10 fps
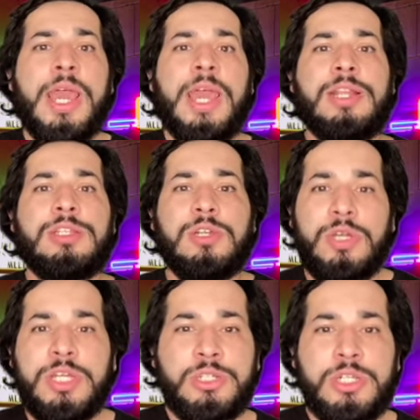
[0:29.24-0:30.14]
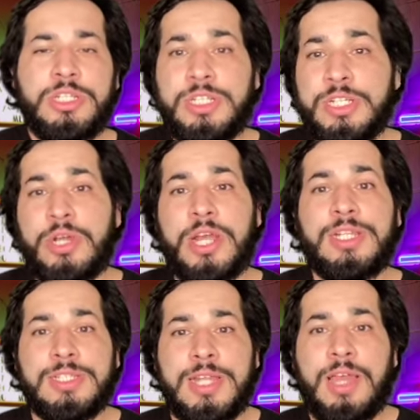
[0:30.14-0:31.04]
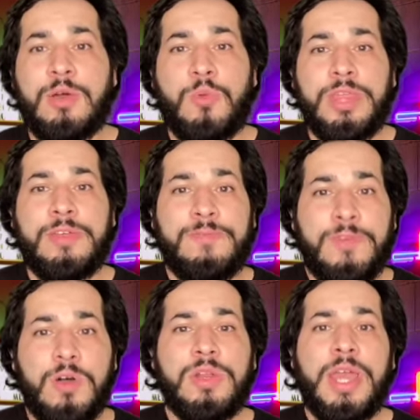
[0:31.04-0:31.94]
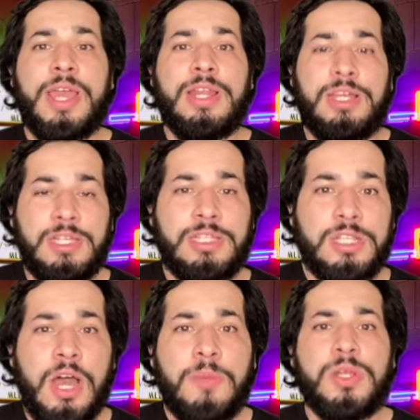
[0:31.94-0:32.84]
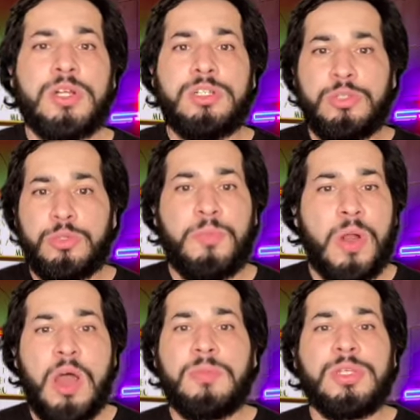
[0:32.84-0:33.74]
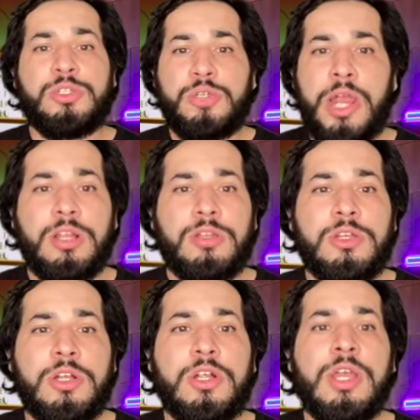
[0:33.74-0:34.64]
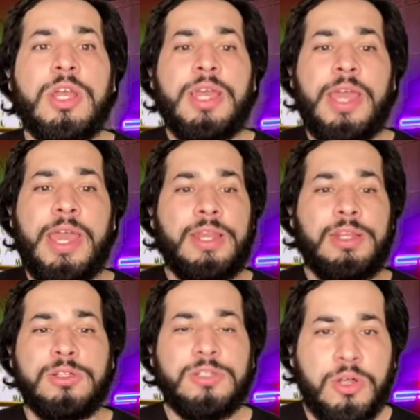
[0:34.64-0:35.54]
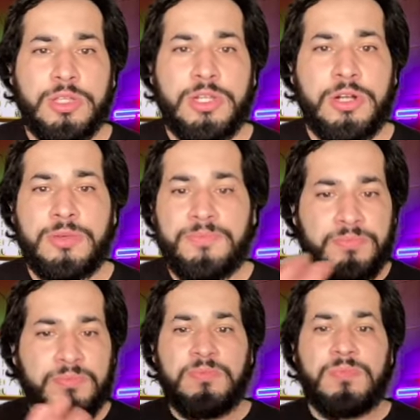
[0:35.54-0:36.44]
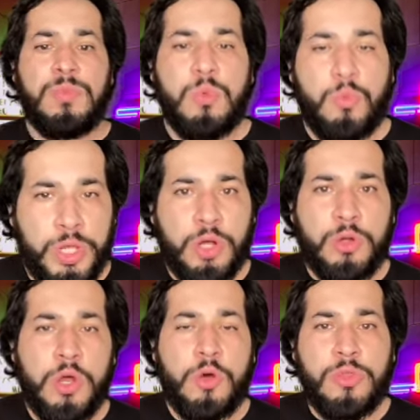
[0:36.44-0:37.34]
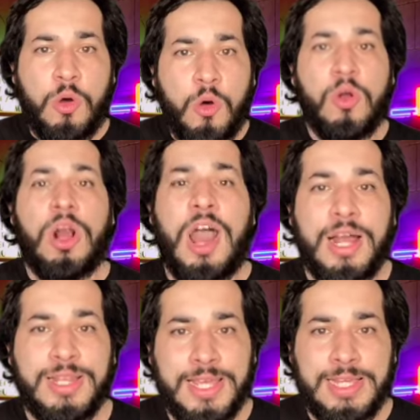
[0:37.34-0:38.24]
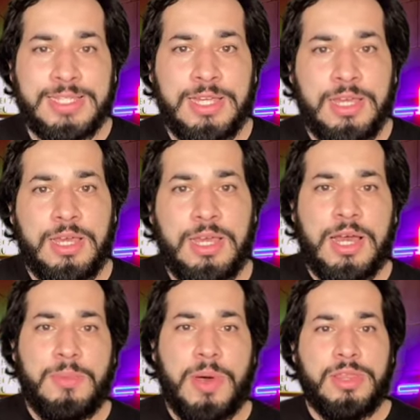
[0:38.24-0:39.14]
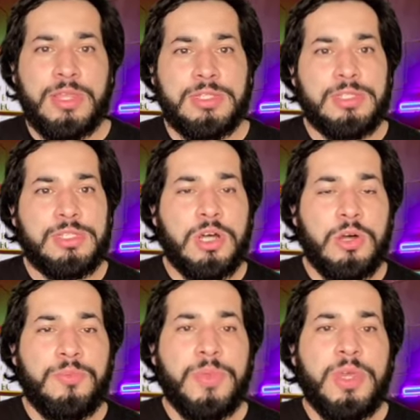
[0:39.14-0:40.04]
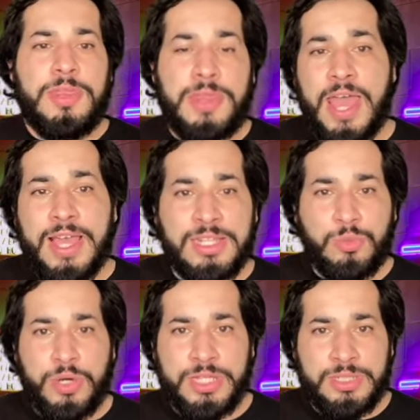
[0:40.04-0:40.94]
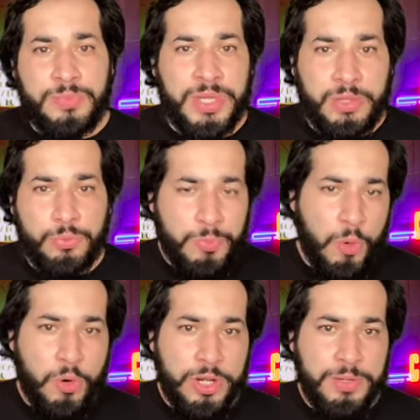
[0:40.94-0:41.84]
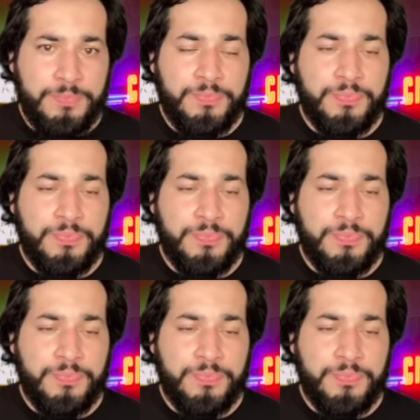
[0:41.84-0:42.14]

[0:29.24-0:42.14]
and so she tried to snag away the phone, and he stopped her, probably strangled her, and assaulted her. We don't know the whole context about this. So that is what is being reported,